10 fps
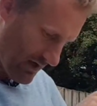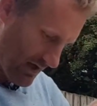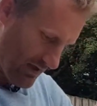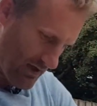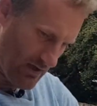
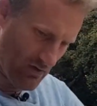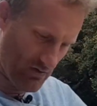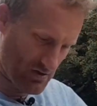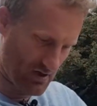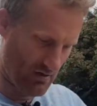And then
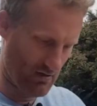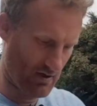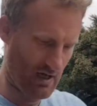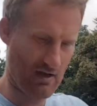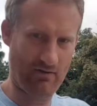also I
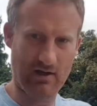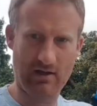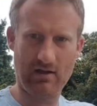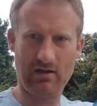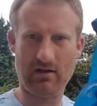carry
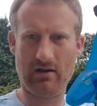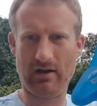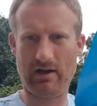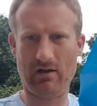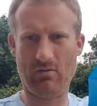
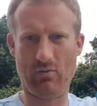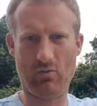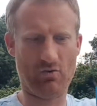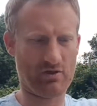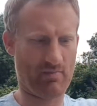a
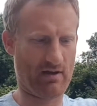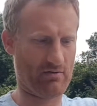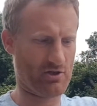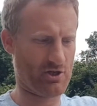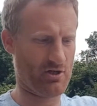water
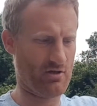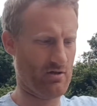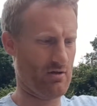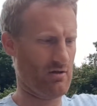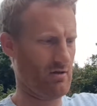pouch.
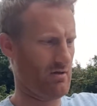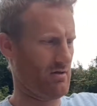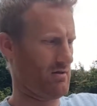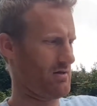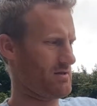
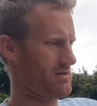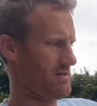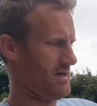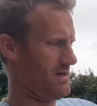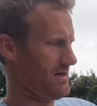This is
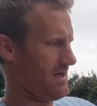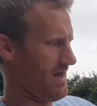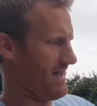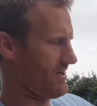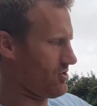a
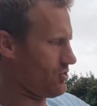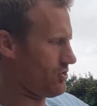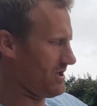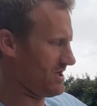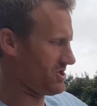
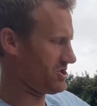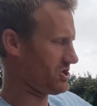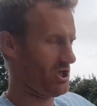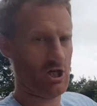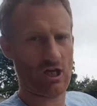
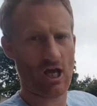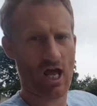Aeonigi,